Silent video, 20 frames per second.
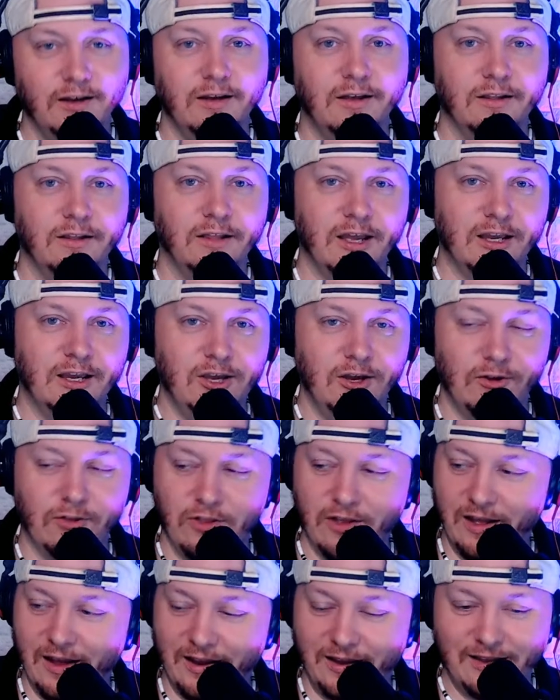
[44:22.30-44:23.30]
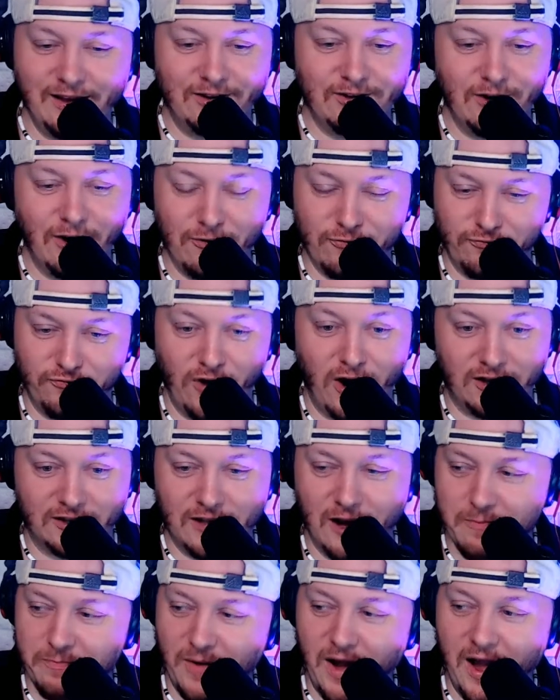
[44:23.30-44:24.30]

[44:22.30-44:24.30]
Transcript: like, you know how fucked up I